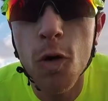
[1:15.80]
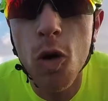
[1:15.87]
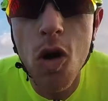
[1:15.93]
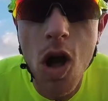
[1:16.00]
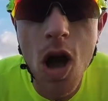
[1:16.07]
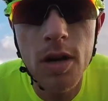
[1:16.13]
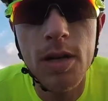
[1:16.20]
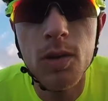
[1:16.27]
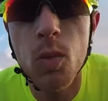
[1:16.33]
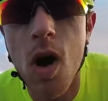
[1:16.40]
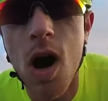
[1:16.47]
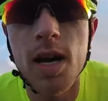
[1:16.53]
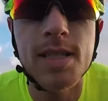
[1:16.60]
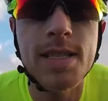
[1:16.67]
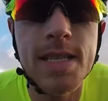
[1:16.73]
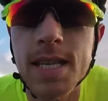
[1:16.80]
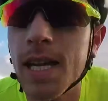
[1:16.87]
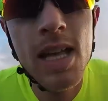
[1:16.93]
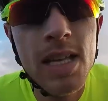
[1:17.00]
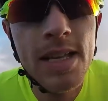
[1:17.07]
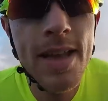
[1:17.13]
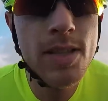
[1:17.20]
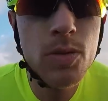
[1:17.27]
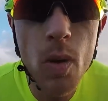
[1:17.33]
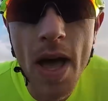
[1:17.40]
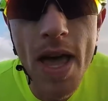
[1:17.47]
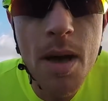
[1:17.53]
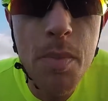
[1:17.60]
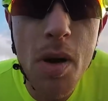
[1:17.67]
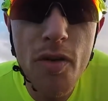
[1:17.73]
400 watts. That's
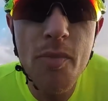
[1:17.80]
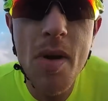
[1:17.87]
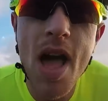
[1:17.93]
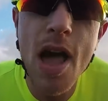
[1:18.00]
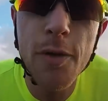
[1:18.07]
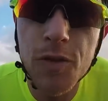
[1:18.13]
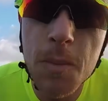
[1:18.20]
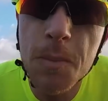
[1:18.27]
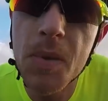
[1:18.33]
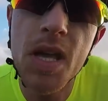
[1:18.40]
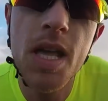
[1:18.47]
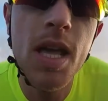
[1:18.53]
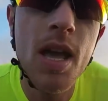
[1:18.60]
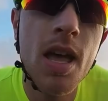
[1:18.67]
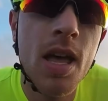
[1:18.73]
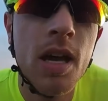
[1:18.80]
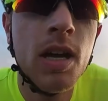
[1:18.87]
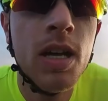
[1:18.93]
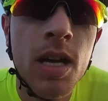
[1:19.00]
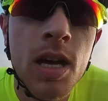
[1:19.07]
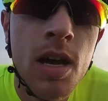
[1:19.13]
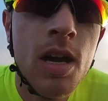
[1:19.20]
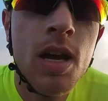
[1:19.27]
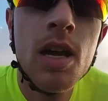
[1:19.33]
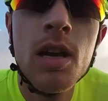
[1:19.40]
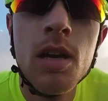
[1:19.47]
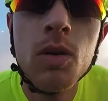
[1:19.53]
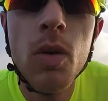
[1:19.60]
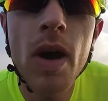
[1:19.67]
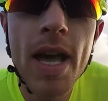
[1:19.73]
way above my FTP,
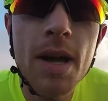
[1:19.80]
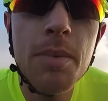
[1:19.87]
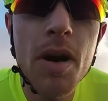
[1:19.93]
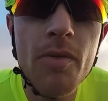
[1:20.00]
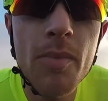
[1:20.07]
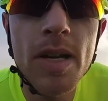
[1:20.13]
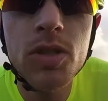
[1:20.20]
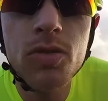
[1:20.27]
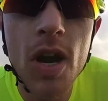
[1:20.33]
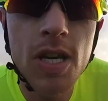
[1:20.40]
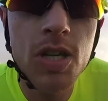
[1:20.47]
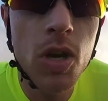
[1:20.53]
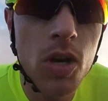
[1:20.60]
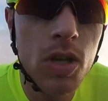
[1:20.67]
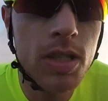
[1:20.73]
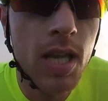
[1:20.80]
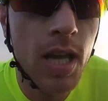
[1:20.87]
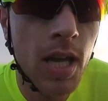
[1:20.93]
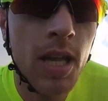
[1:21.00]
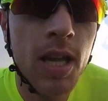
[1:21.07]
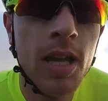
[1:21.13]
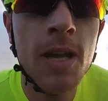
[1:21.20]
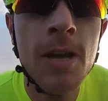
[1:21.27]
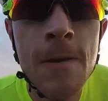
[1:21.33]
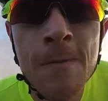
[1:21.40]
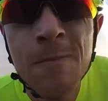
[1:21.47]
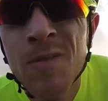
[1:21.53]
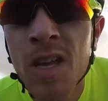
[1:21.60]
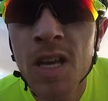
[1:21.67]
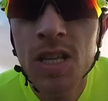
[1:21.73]
way above my threshold.
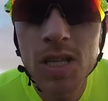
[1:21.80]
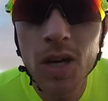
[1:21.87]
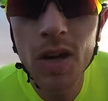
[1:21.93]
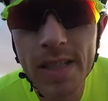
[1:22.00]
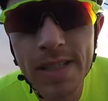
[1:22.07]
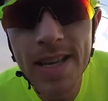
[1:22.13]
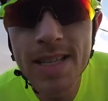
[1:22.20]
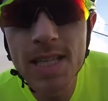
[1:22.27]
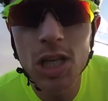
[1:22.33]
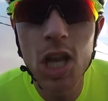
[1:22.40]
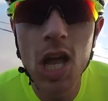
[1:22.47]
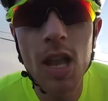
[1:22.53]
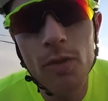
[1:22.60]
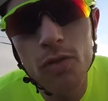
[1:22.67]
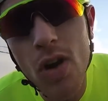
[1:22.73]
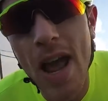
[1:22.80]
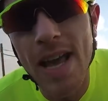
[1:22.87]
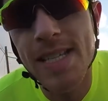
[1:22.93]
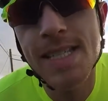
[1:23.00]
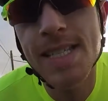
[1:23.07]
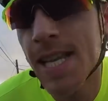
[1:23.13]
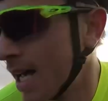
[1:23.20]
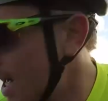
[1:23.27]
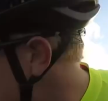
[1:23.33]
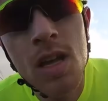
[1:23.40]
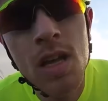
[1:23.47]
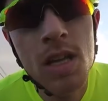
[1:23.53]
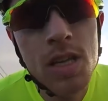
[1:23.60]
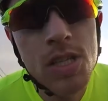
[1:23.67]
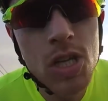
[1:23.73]
So it needs a lot of rest.
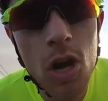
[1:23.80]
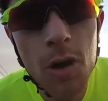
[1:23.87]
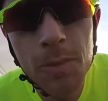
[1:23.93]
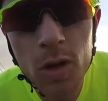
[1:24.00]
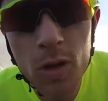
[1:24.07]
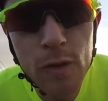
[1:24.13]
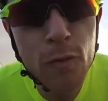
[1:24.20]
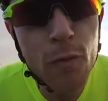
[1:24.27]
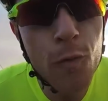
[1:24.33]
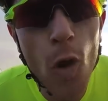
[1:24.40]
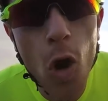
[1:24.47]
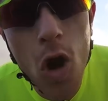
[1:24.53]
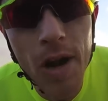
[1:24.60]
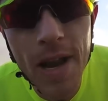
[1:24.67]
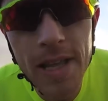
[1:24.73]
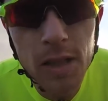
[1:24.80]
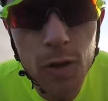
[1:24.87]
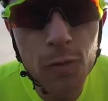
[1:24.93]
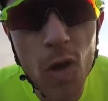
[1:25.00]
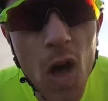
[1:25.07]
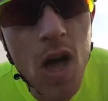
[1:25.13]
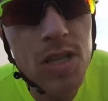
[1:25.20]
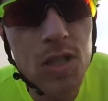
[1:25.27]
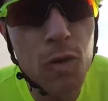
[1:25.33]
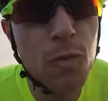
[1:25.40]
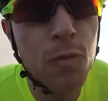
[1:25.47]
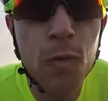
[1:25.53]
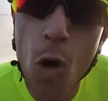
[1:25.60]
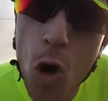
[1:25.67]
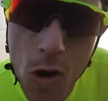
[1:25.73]
So I'm doing 4 intervals of
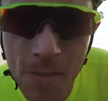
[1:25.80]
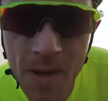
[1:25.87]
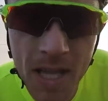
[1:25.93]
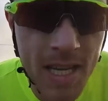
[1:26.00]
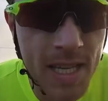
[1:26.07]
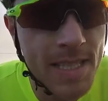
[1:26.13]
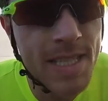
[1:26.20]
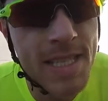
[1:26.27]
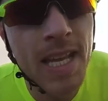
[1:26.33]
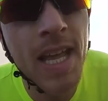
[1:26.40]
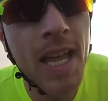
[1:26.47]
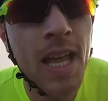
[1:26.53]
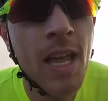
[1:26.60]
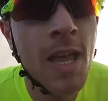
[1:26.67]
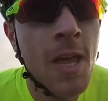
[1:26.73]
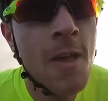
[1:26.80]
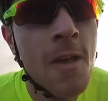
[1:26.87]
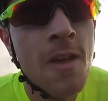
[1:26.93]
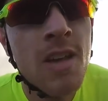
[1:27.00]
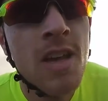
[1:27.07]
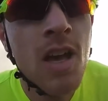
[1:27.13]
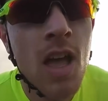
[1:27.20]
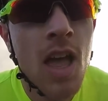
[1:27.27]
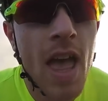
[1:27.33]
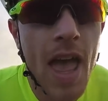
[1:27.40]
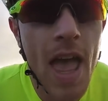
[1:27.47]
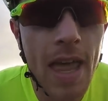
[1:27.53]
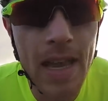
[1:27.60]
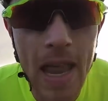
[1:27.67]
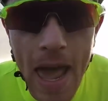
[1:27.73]
4 minutes
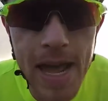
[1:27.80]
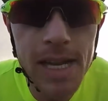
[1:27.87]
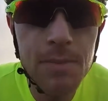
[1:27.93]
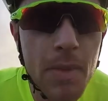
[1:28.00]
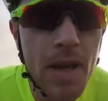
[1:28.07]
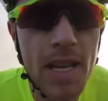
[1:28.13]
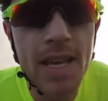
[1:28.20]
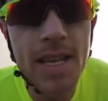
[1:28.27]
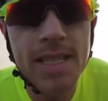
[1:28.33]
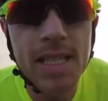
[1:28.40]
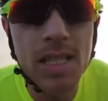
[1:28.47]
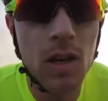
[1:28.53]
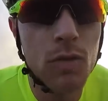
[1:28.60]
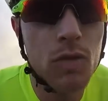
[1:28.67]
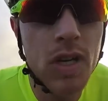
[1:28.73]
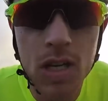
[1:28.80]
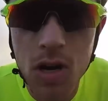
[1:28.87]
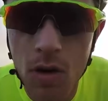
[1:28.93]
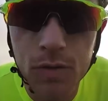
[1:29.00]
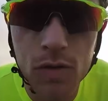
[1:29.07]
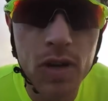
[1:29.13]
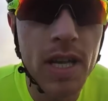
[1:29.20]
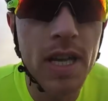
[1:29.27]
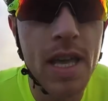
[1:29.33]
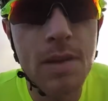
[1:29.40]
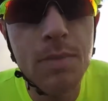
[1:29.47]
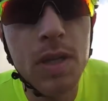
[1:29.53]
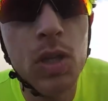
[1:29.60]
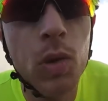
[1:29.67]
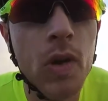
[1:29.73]
and 8 minutes of recovery
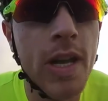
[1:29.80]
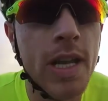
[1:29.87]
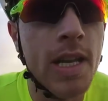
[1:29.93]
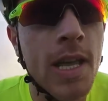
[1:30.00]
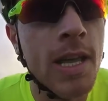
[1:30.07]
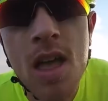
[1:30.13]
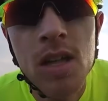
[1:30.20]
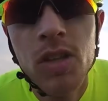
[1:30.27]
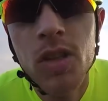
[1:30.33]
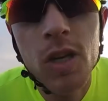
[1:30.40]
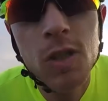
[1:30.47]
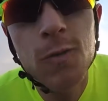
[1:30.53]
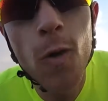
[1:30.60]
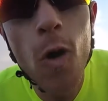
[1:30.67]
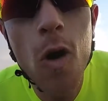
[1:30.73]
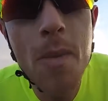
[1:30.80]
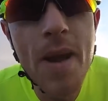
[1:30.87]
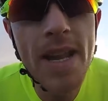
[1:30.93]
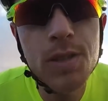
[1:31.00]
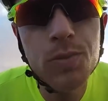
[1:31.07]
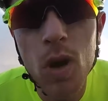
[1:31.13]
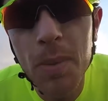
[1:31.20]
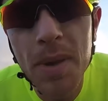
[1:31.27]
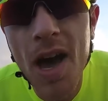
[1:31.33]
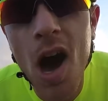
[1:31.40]
in between. Those 4 minutes will be